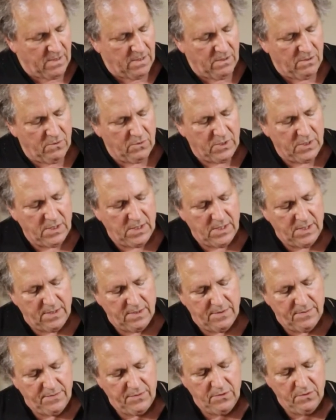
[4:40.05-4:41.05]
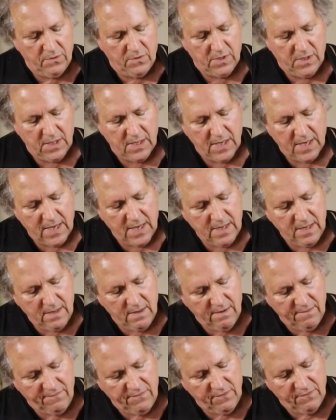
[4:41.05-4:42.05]
Okay, you can,
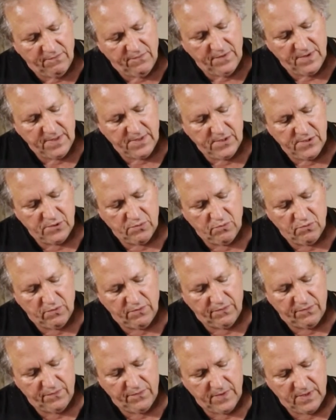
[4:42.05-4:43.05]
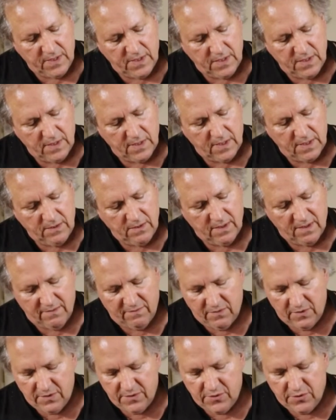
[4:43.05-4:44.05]
if your fingers will fit it and you have
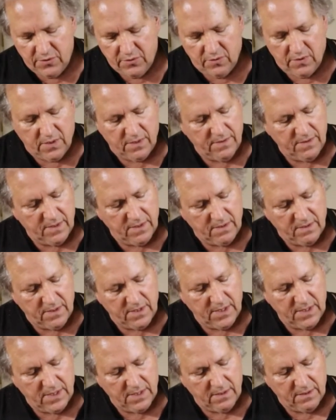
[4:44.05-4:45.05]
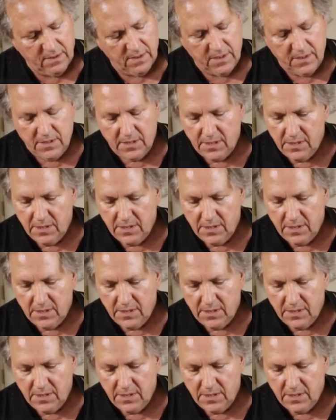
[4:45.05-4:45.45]
a guitar that'll handle it,